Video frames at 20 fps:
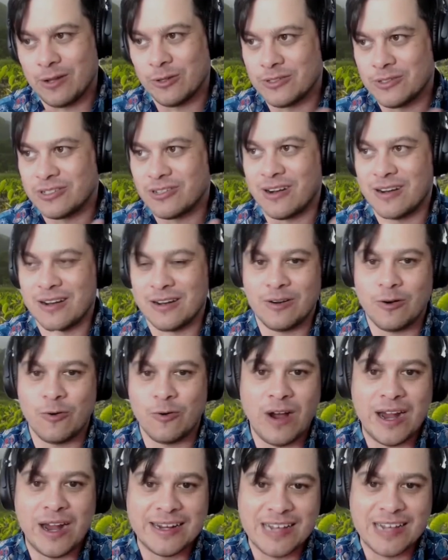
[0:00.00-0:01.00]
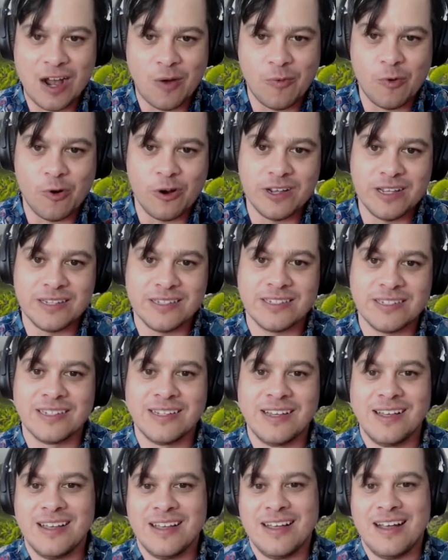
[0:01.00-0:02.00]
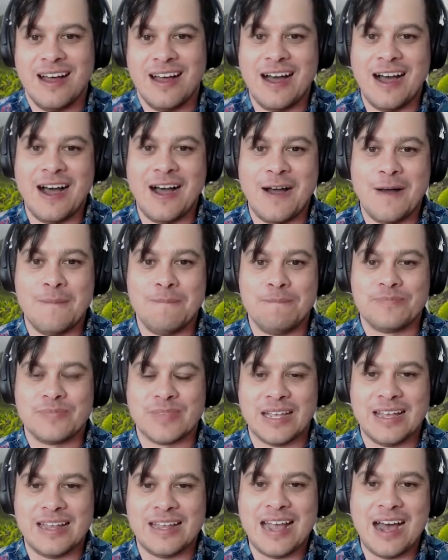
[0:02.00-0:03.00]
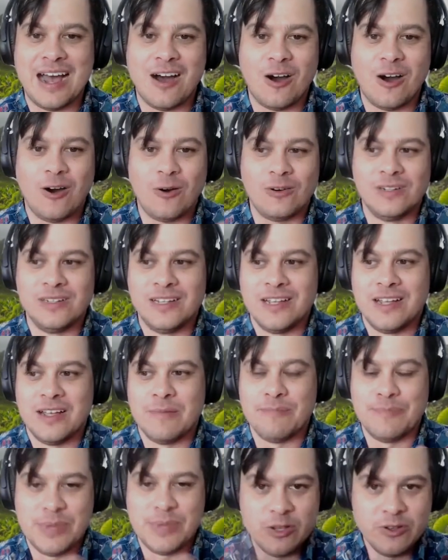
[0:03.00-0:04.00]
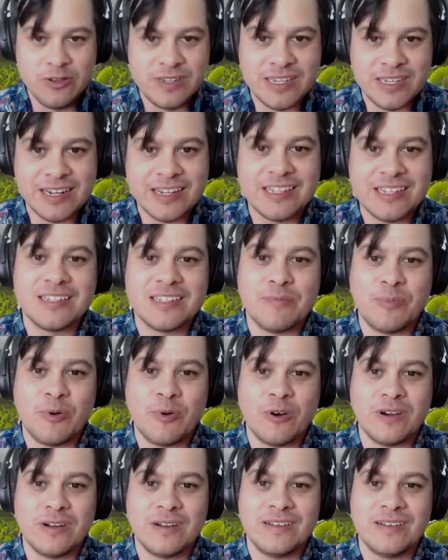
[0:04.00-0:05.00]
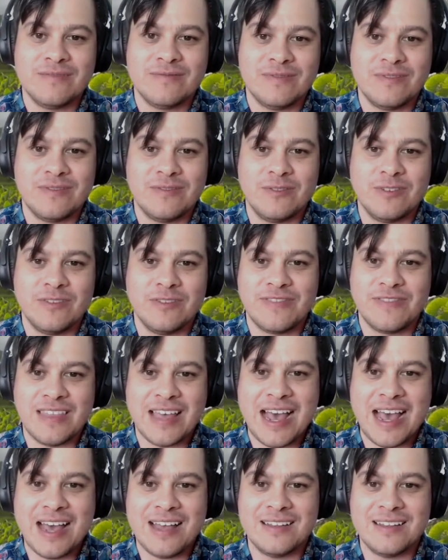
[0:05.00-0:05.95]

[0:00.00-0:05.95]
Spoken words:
are, Hawaiian cowboys, and how music is important with that.